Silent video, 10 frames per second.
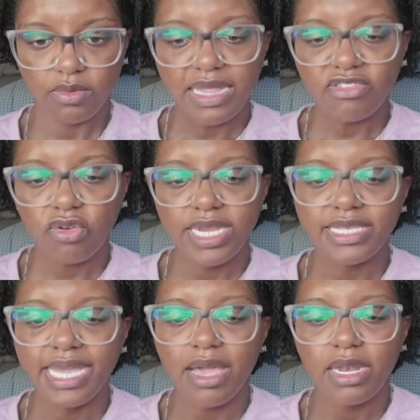That's
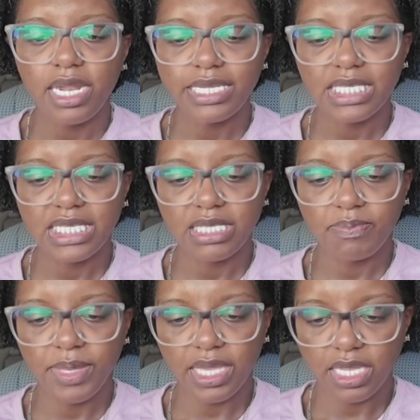crazy. How did I
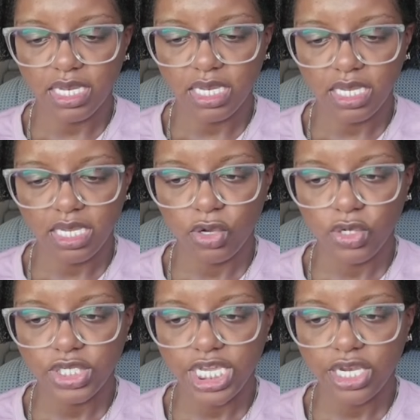spend
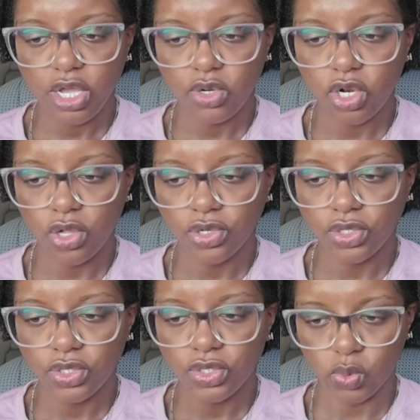
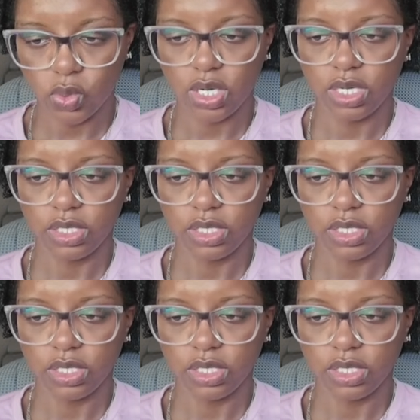$1,300 more?